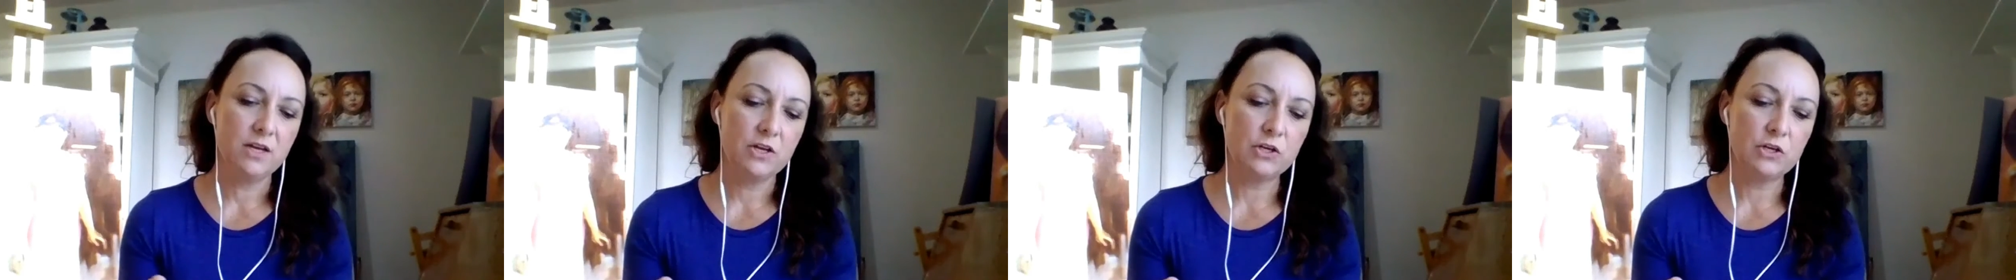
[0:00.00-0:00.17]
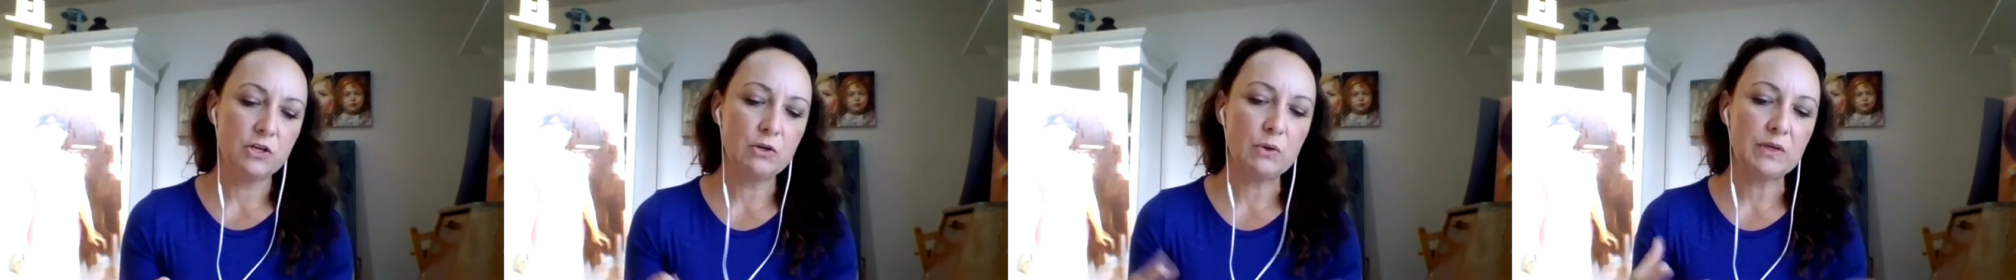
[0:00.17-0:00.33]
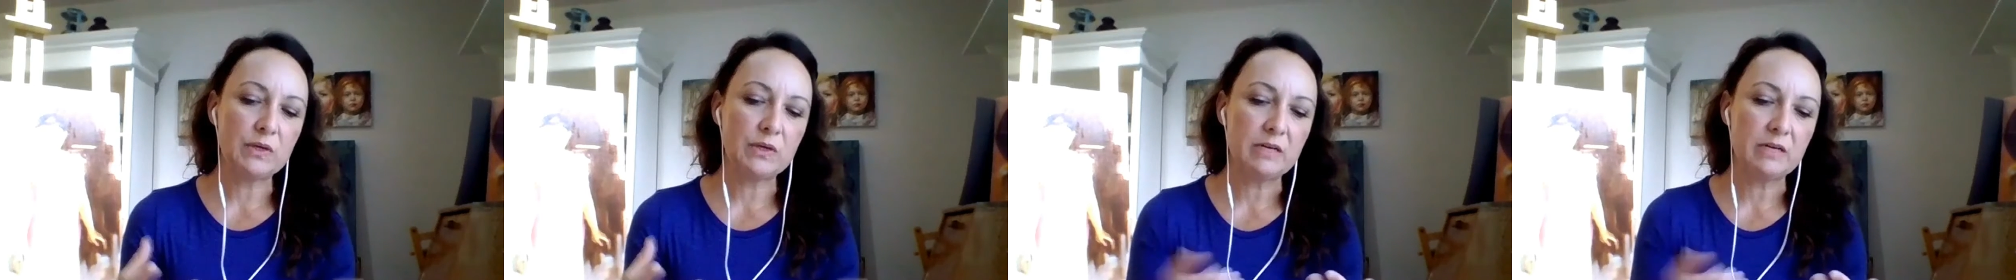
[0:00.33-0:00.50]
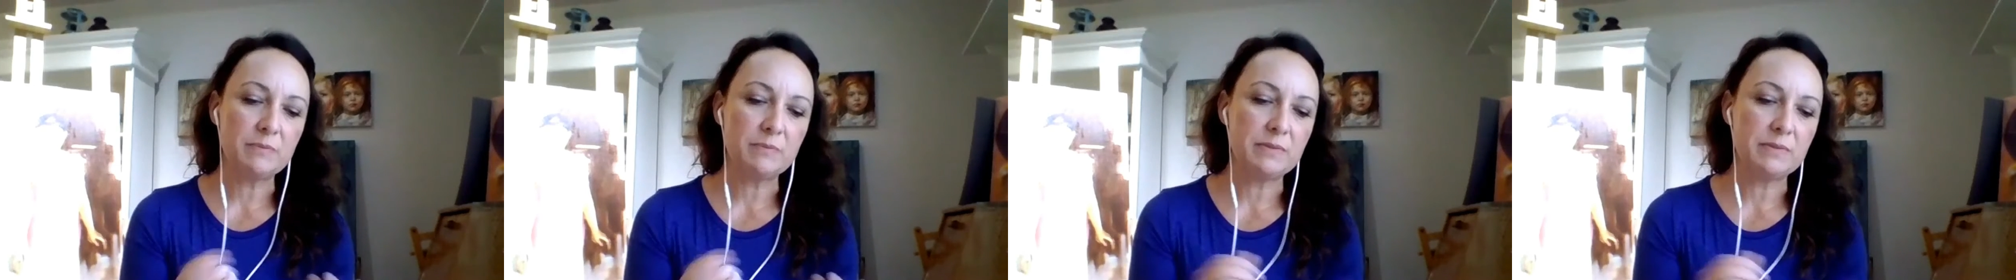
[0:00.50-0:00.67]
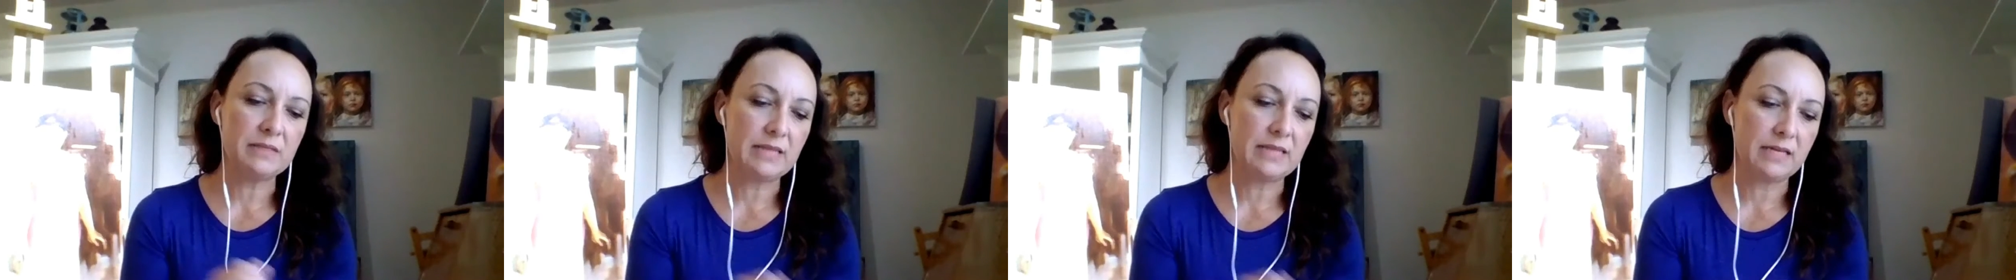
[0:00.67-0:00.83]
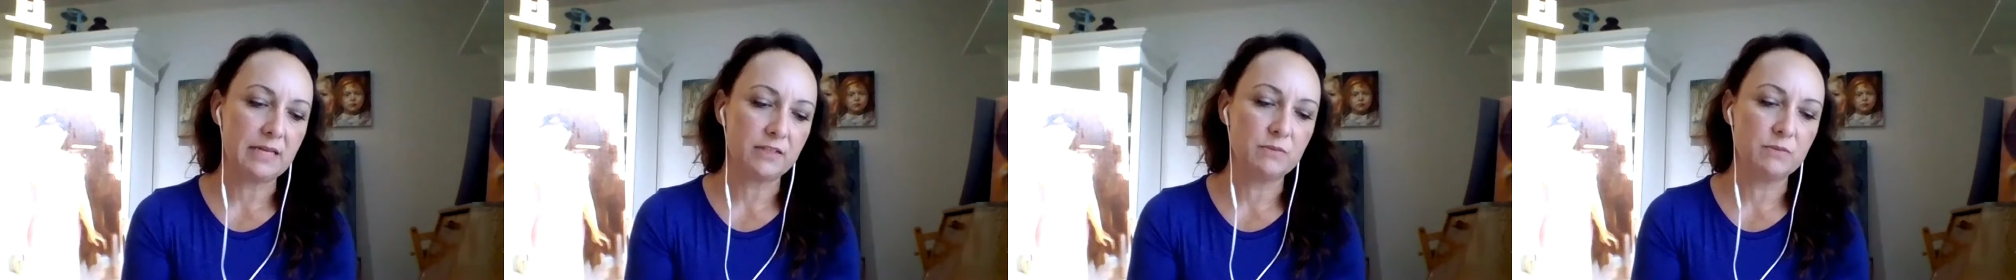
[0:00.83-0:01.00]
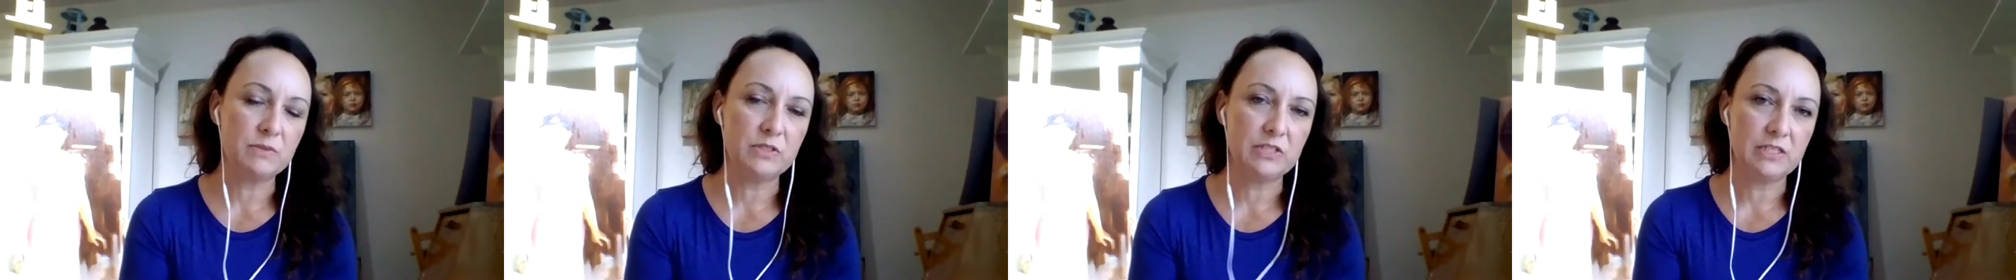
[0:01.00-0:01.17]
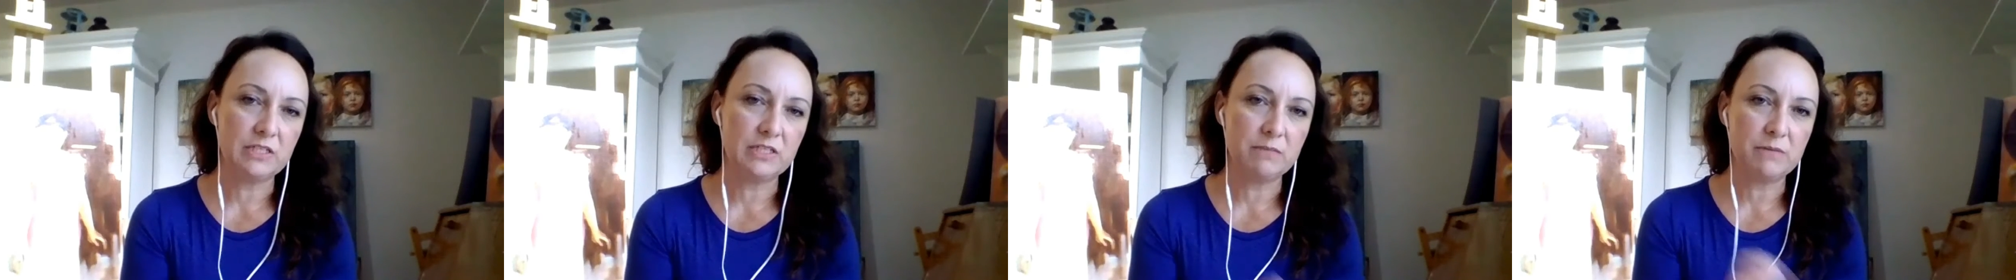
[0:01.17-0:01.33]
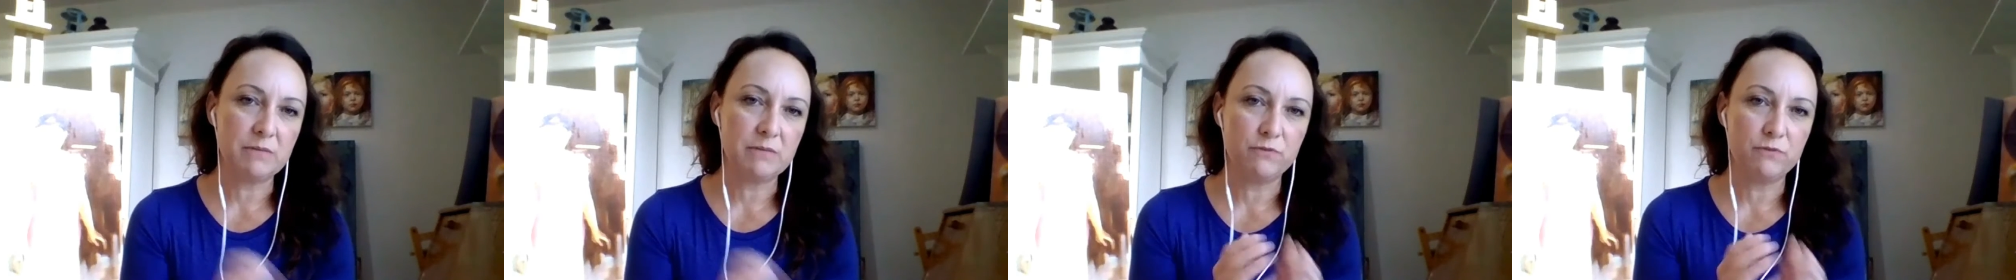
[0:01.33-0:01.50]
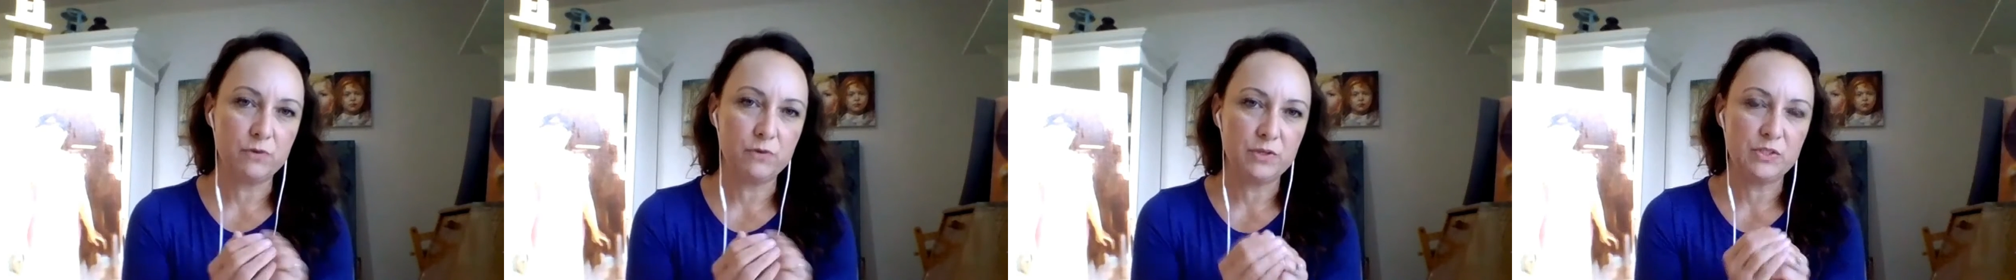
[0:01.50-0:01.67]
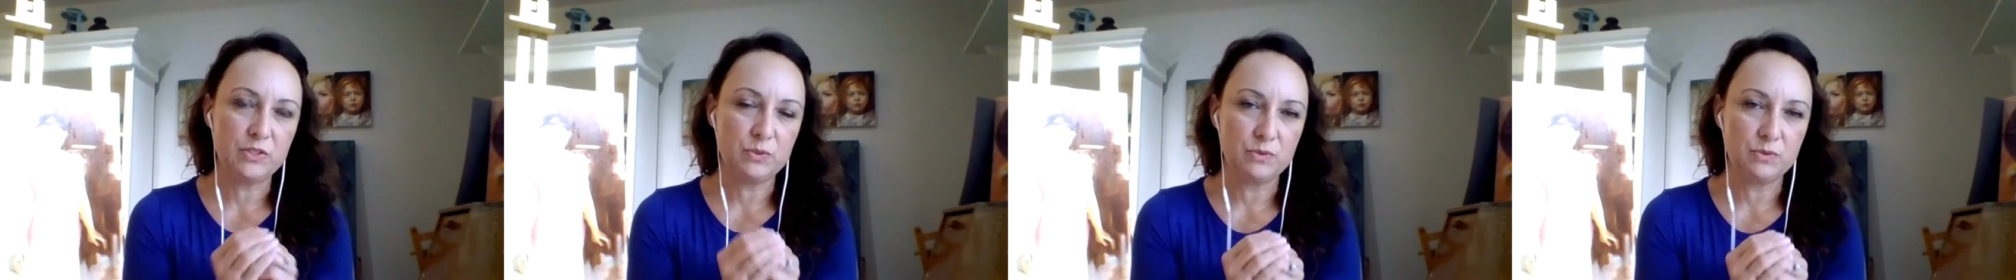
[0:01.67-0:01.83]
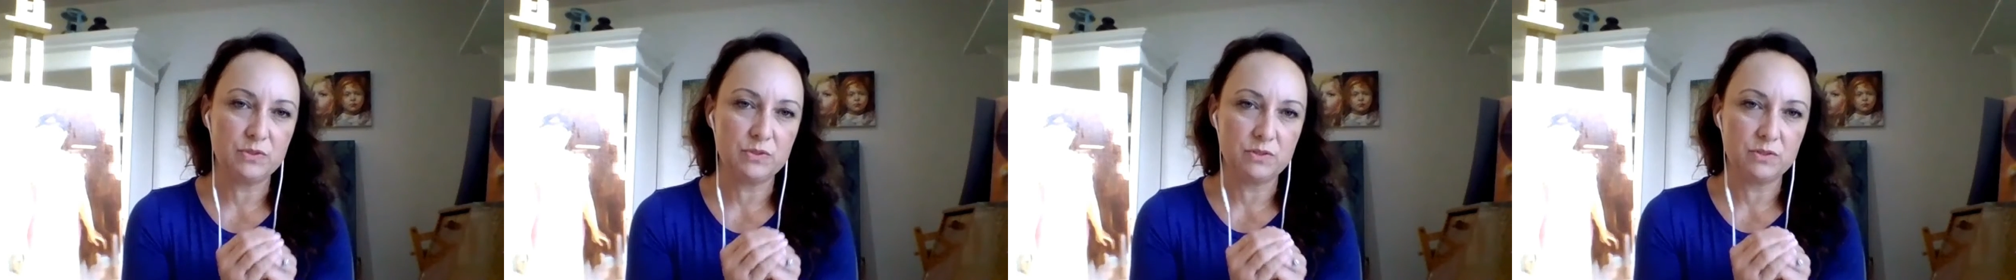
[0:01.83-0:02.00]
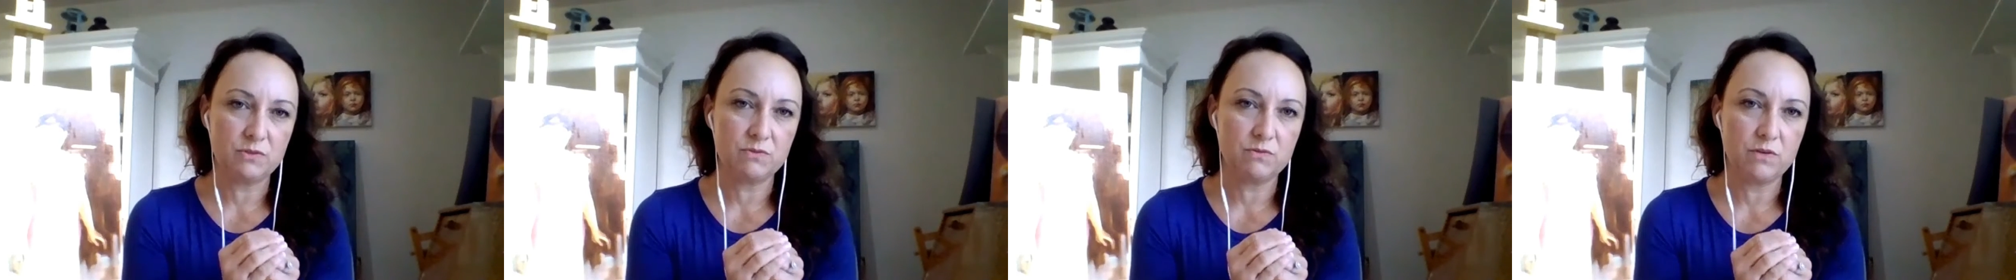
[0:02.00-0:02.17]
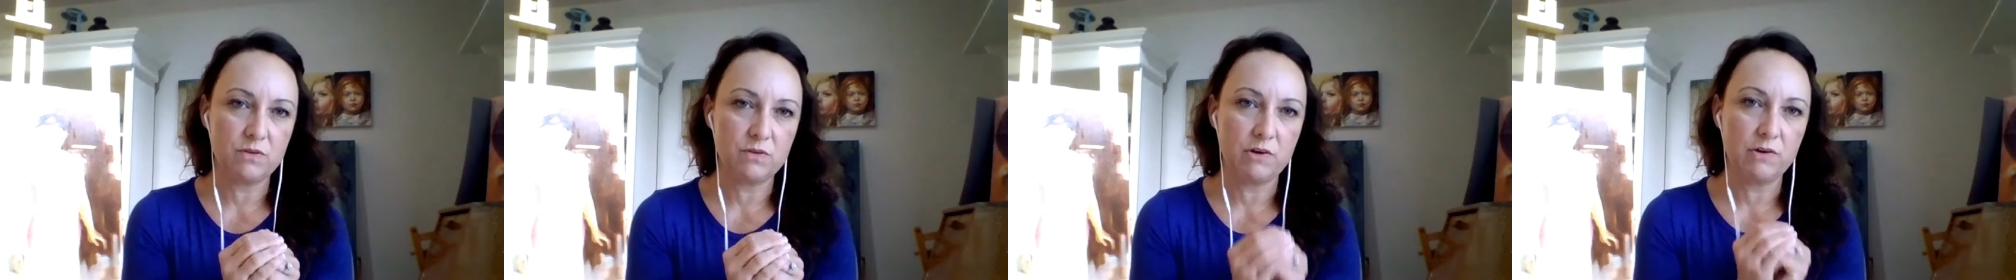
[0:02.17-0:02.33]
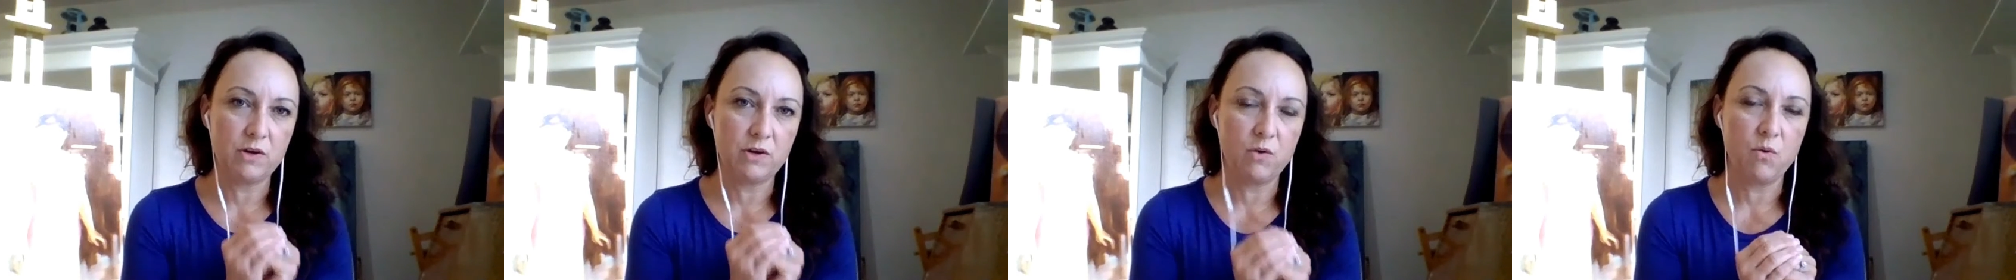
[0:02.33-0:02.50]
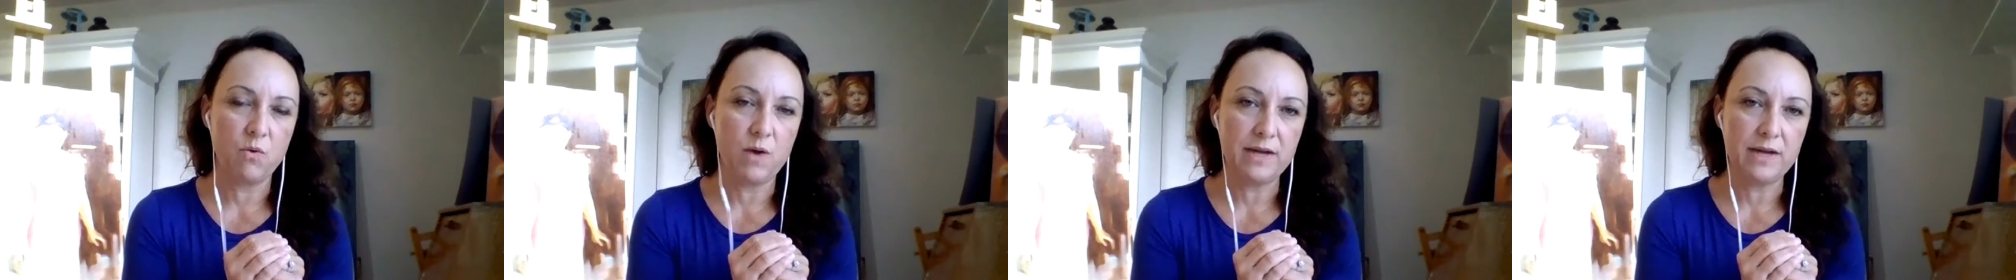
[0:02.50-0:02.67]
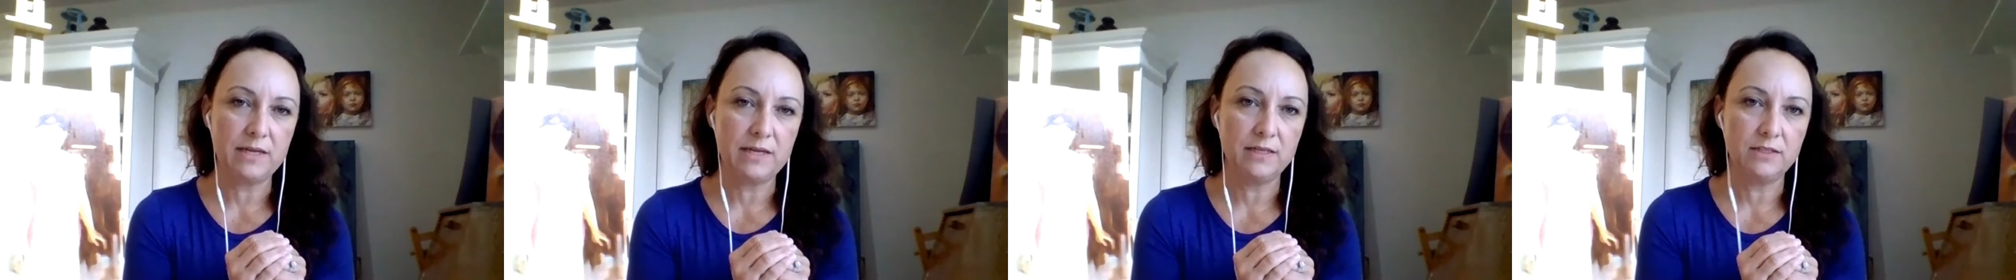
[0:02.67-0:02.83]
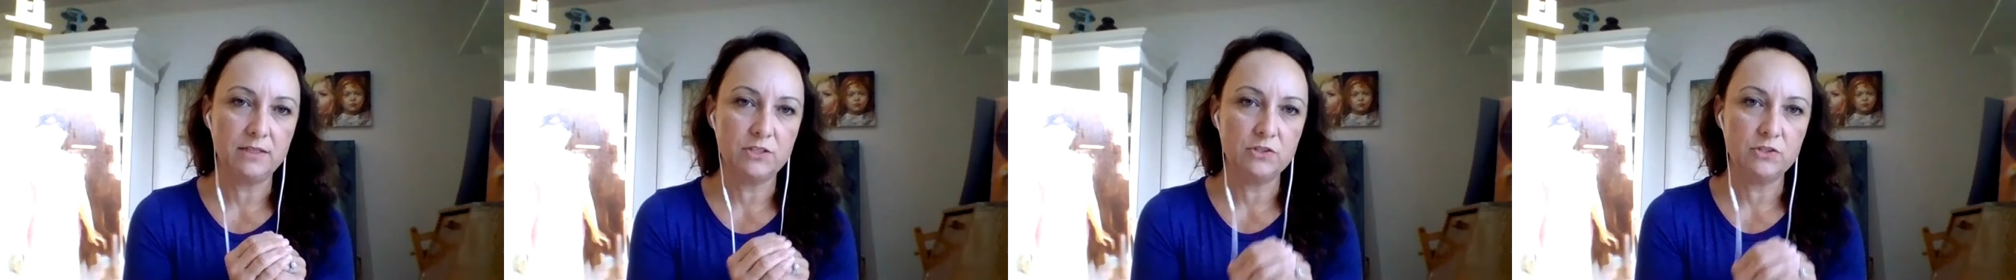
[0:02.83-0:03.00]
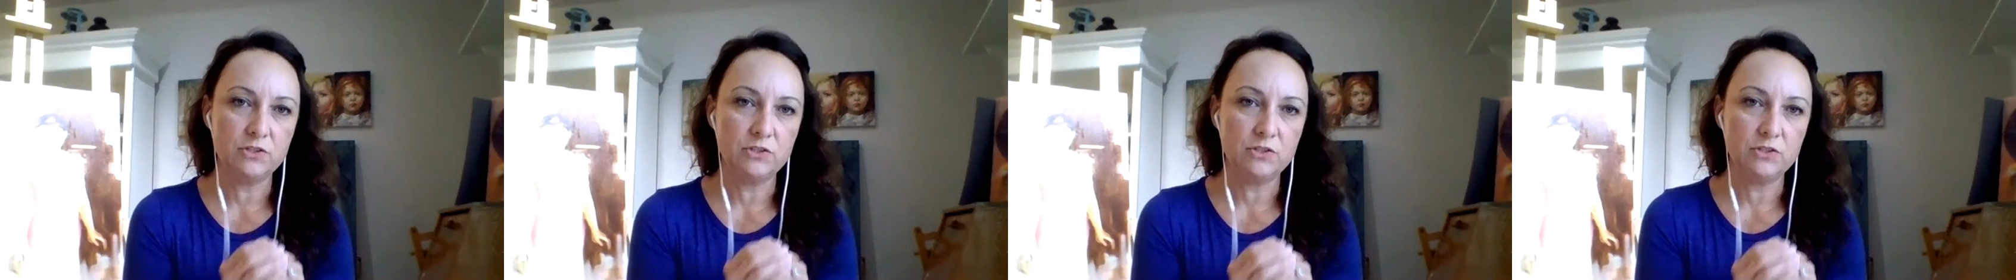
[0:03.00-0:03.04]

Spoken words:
growing up in that community, my voice was very quiet.